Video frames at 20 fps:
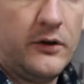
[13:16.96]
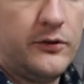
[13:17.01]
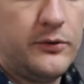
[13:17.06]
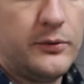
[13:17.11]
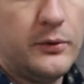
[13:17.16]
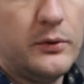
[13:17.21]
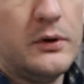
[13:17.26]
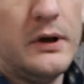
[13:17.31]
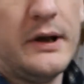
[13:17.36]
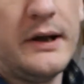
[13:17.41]

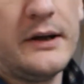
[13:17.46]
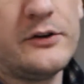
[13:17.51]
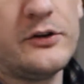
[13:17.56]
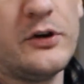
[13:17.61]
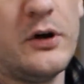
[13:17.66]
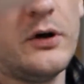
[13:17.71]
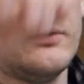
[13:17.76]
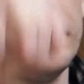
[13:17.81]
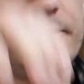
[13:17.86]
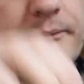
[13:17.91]
through like
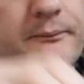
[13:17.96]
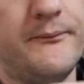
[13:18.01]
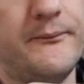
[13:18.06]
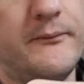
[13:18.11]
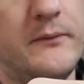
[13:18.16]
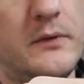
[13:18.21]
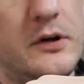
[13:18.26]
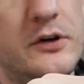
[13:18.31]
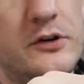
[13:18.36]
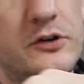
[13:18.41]
so,
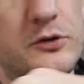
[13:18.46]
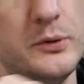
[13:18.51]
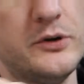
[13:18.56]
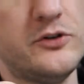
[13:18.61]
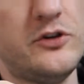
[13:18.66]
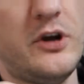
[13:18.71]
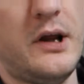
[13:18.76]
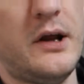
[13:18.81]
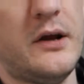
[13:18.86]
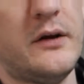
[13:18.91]

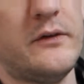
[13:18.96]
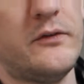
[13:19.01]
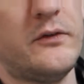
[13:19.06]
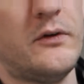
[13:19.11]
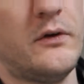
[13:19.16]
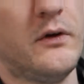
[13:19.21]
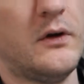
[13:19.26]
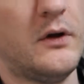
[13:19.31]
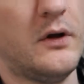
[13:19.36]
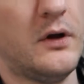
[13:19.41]
switch
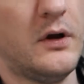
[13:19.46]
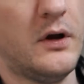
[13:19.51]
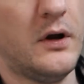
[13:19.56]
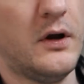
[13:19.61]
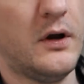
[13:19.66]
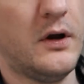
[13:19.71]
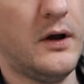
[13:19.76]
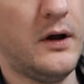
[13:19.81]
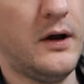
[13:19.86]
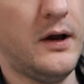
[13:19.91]
hands,
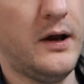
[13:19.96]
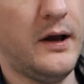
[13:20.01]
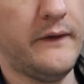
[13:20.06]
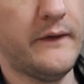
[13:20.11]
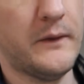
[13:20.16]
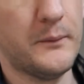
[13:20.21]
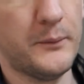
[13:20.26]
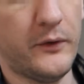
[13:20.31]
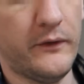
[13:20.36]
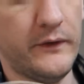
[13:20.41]
and
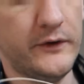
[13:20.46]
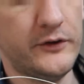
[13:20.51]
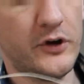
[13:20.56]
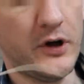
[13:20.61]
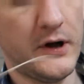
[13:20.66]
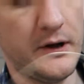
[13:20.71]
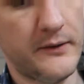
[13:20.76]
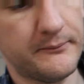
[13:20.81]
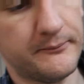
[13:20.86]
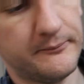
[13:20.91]
then pull it
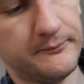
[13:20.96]
taut.